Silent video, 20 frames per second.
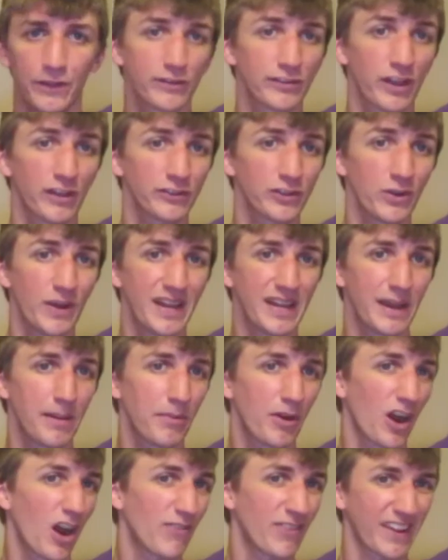There's also a number
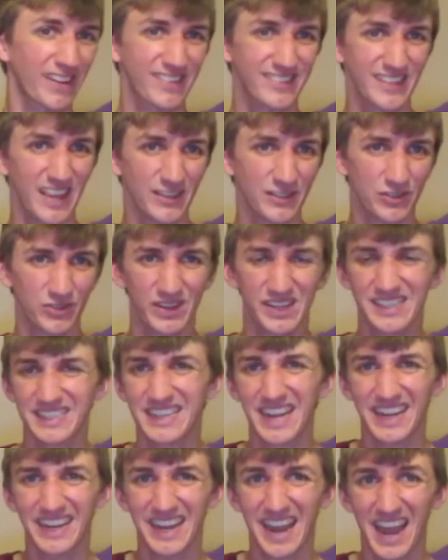of accessories,
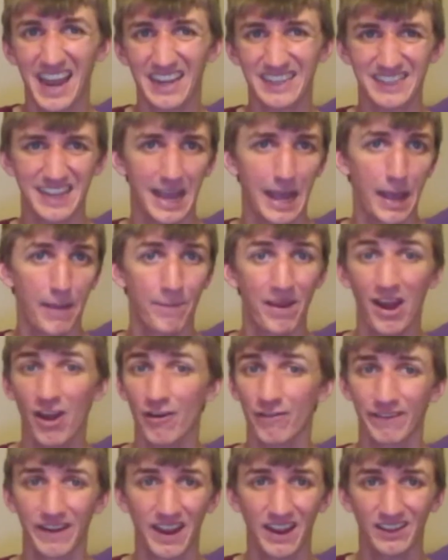knickknacks, and
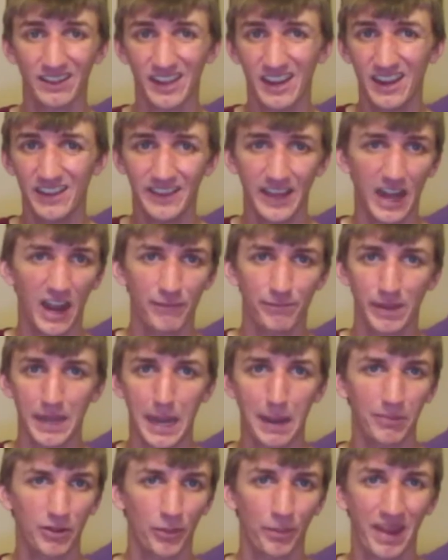paraphernalia that I've been
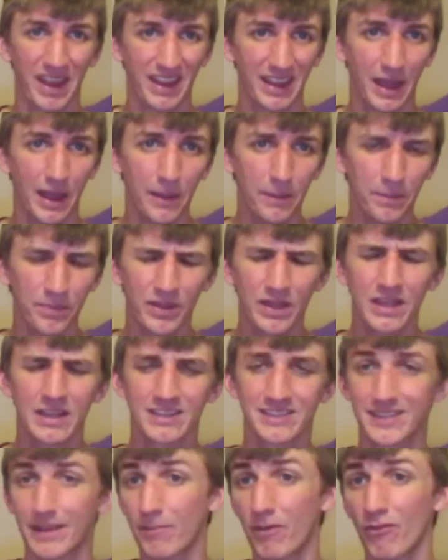able to pick up,
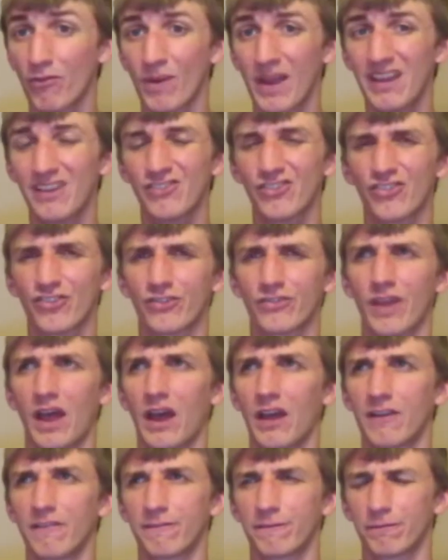some of which
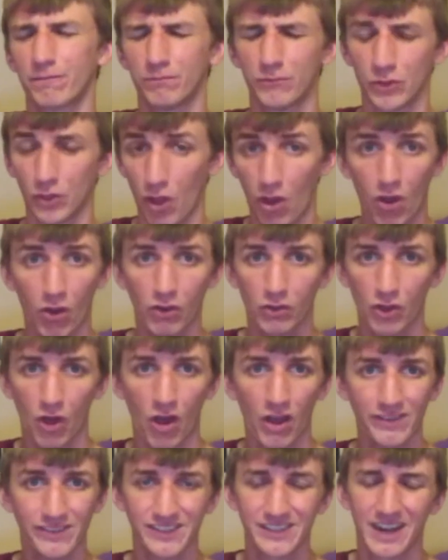I've long
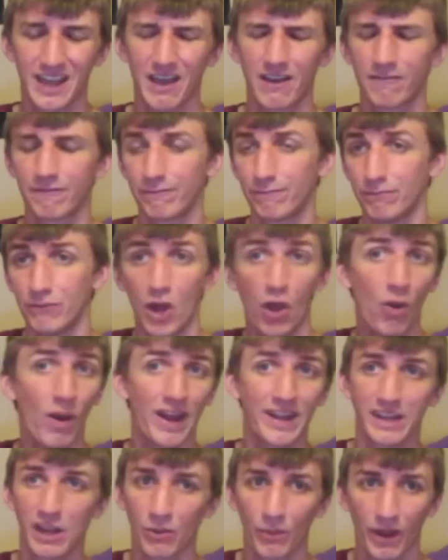lost and have no
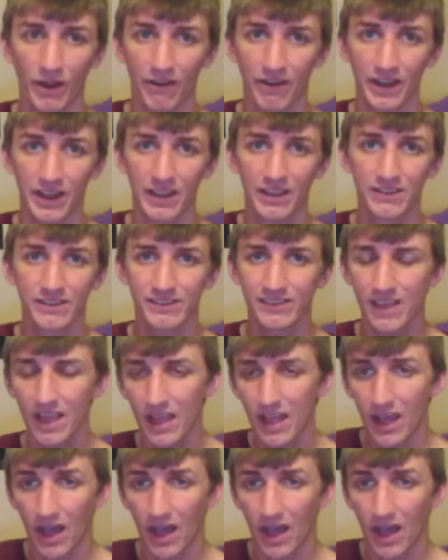idea where it is.